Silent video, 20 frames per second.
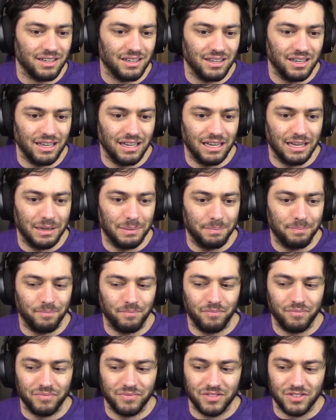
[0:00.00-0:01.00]

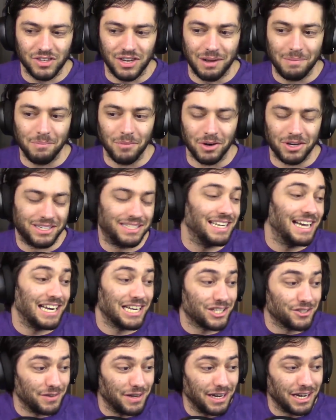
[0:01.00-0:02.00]
So I'm more
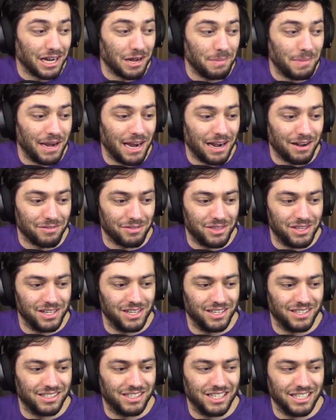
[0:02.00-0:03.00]
satisfied coming out of
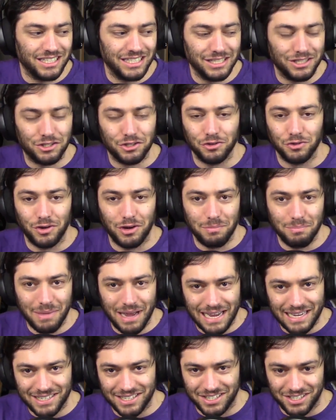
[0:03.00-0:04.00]
the D2
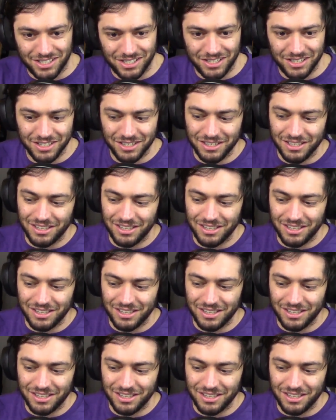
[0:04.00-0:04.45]
remastered,